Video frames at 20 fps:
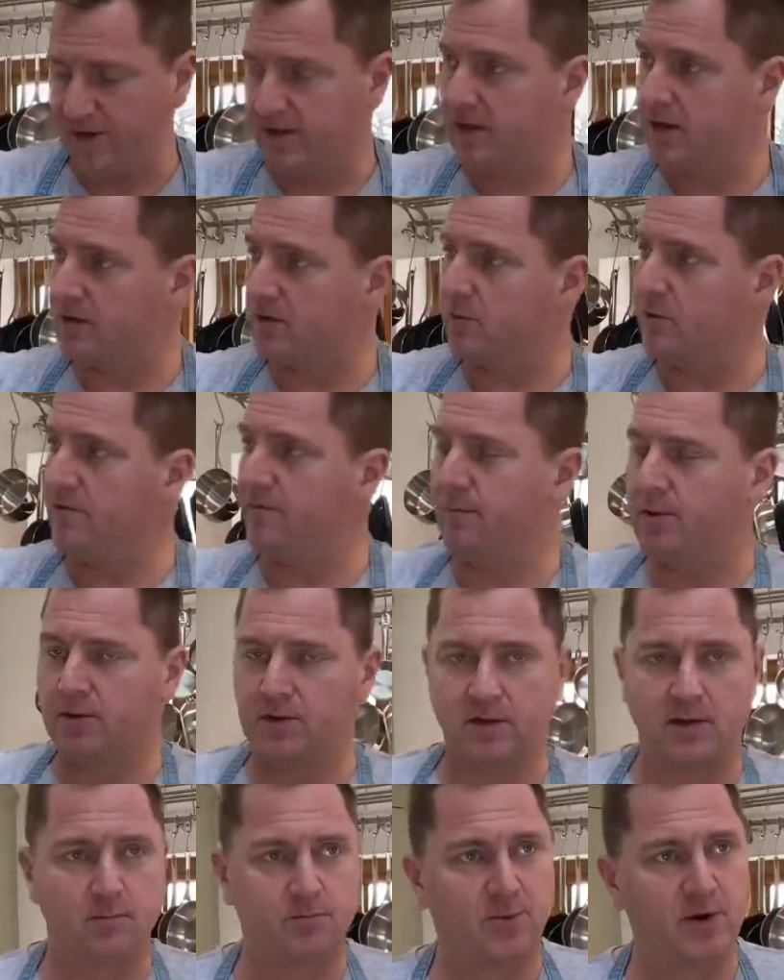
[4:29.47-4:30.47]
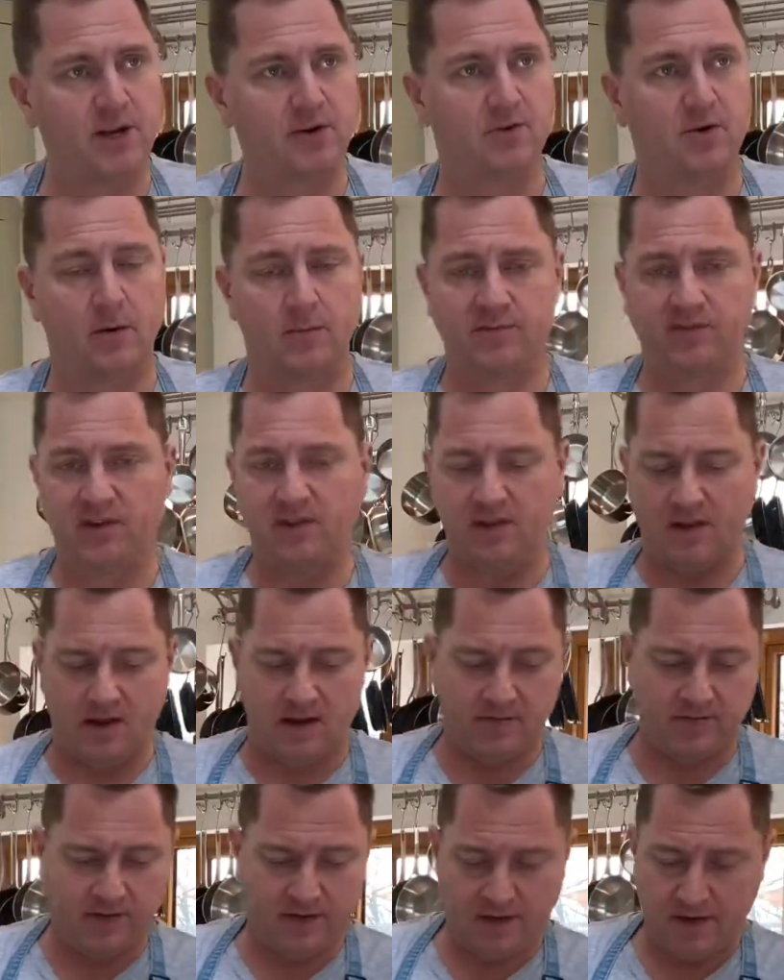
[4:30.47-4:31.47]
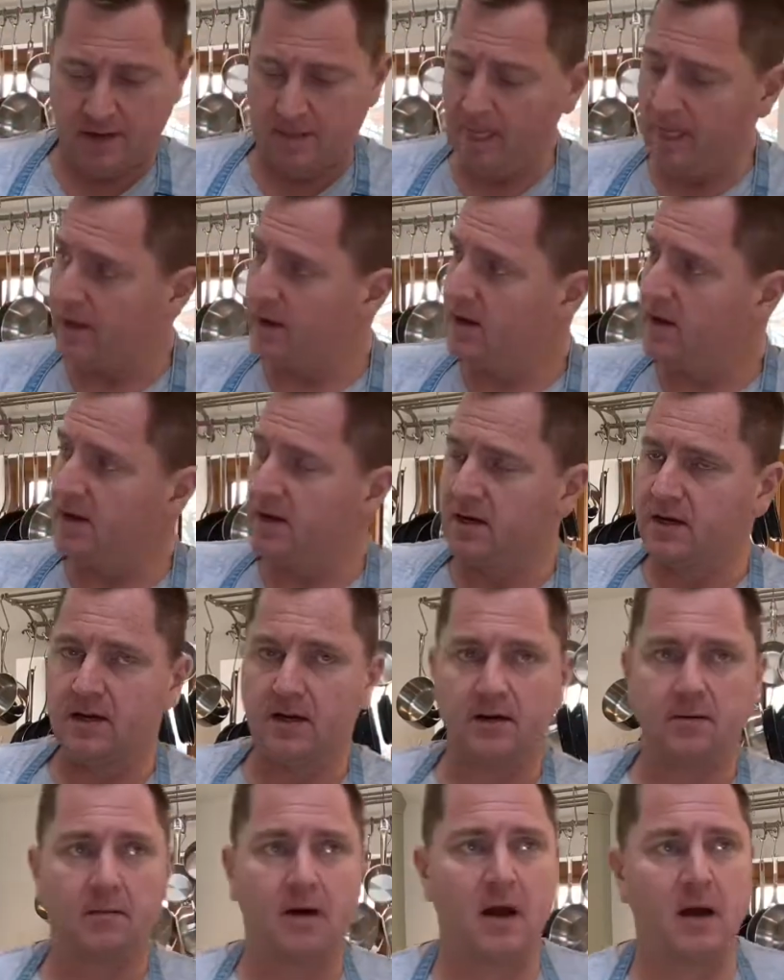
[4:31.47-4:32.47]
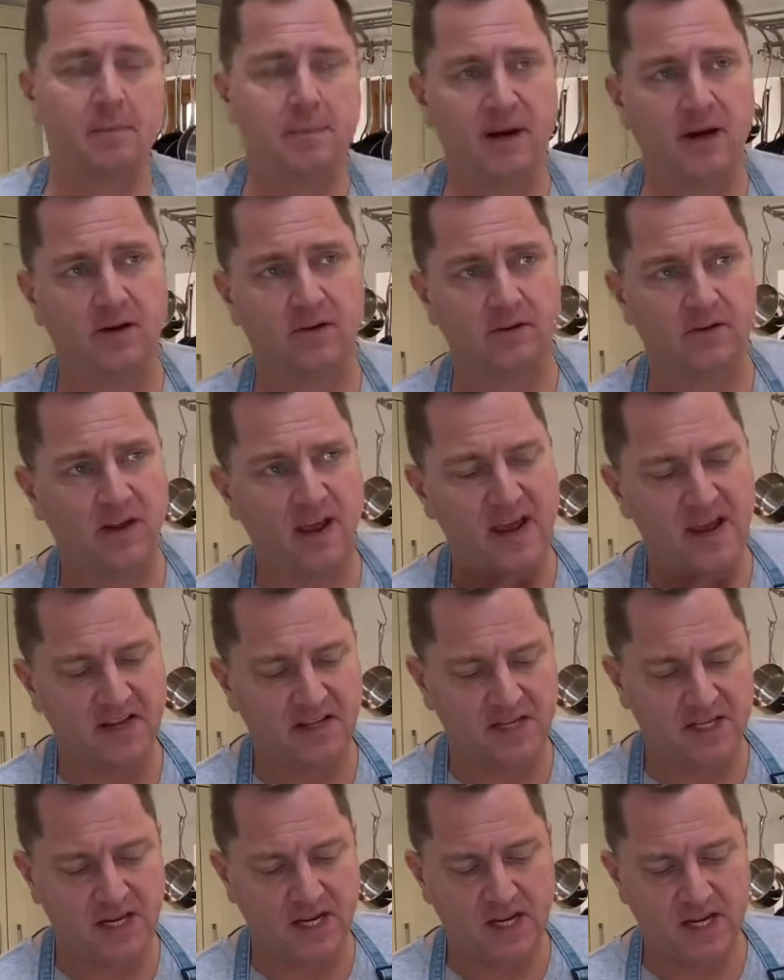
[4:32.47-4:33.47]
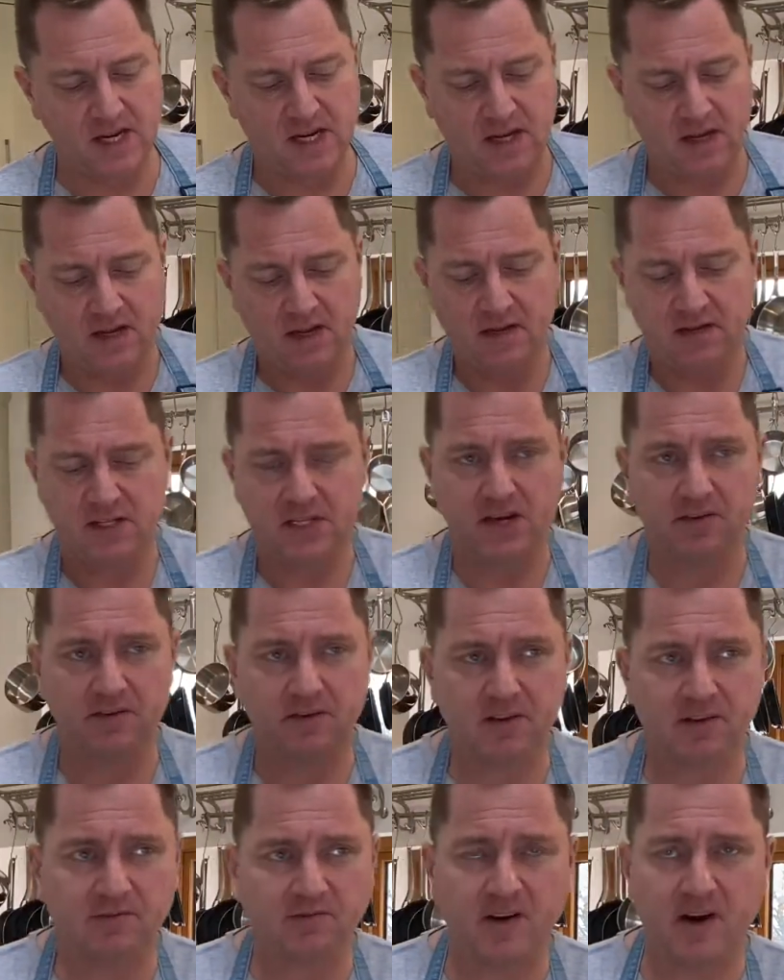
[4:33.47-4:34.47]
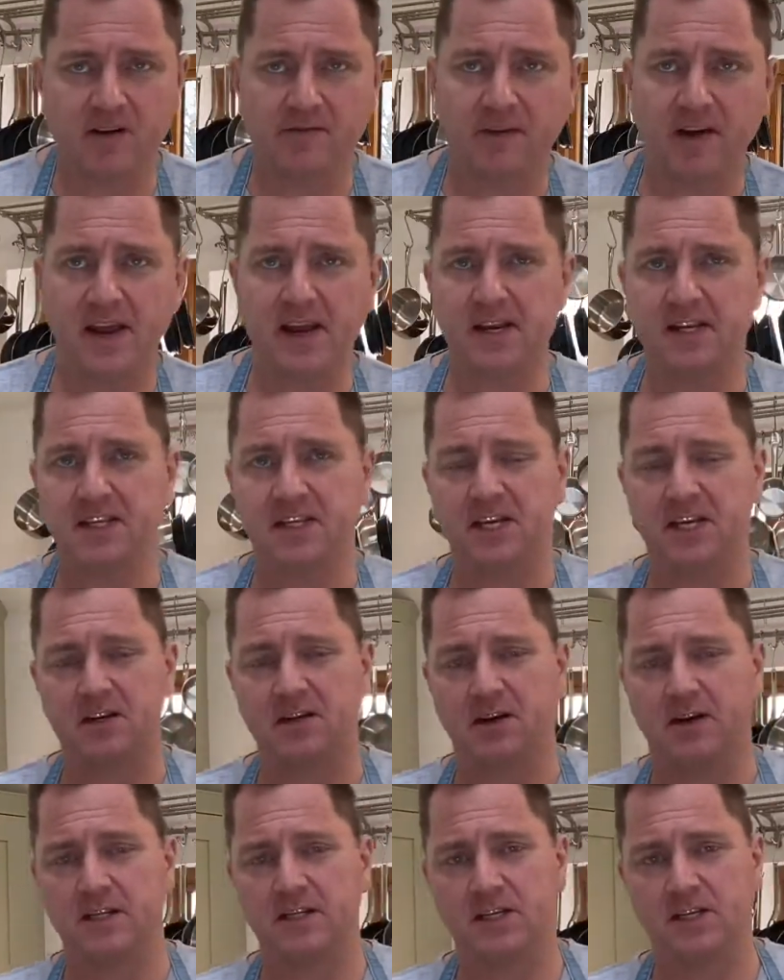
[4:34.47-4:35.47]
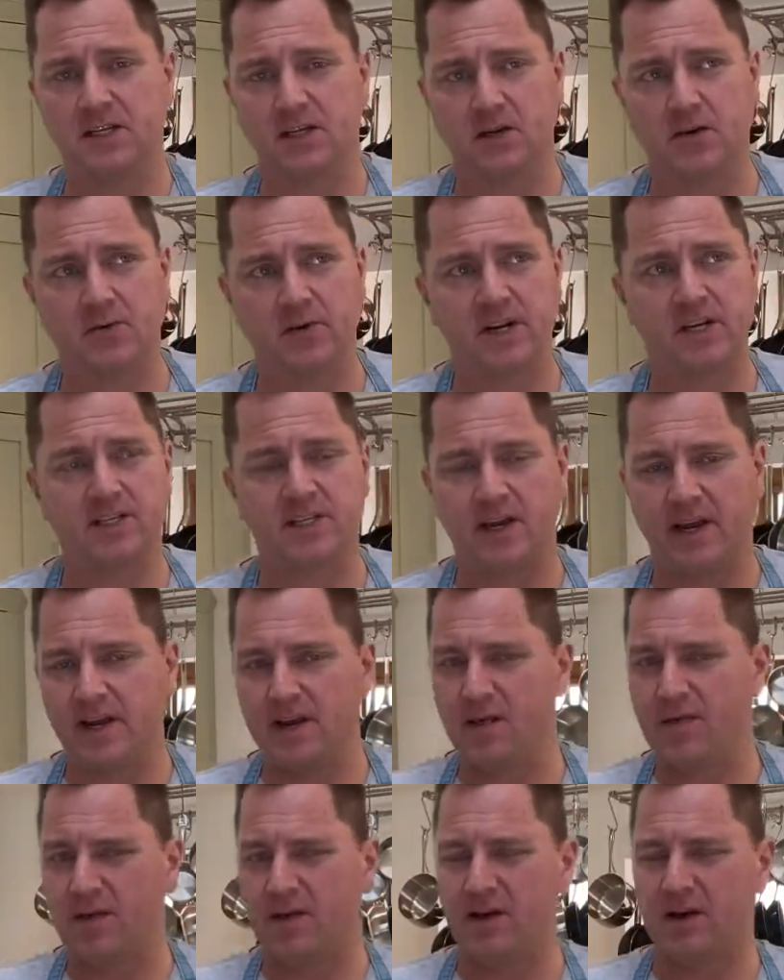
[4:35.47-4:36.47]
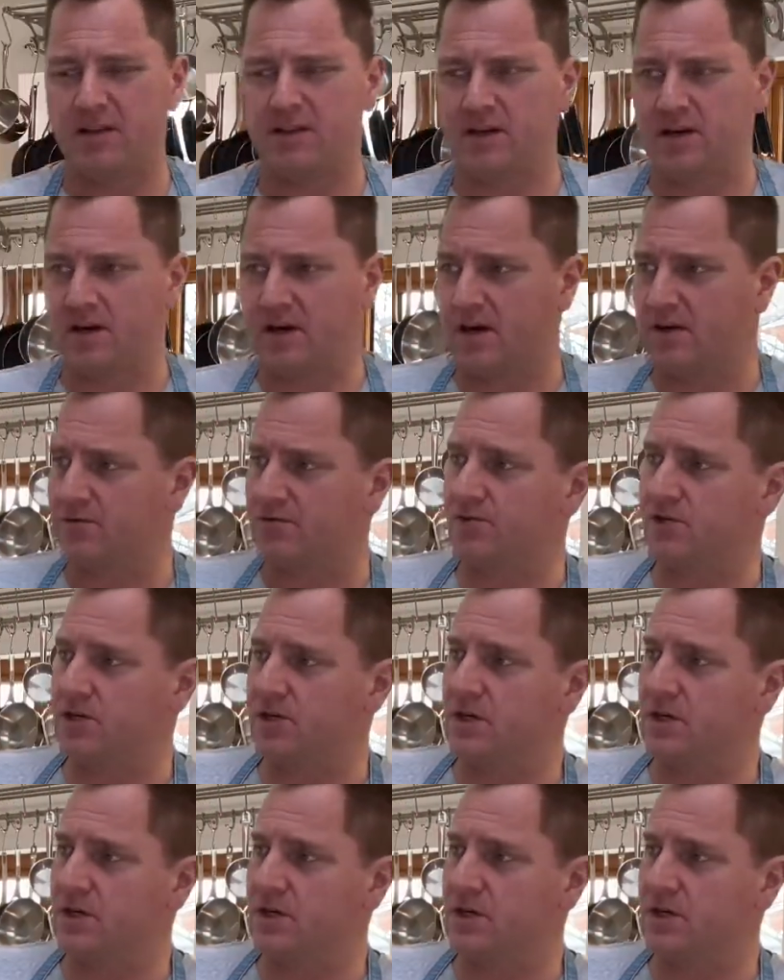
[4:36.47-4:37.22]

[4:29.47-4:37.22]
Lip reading: We put the breadcrumbs in the oven about 75, 80, 90 degrees, anything under 100.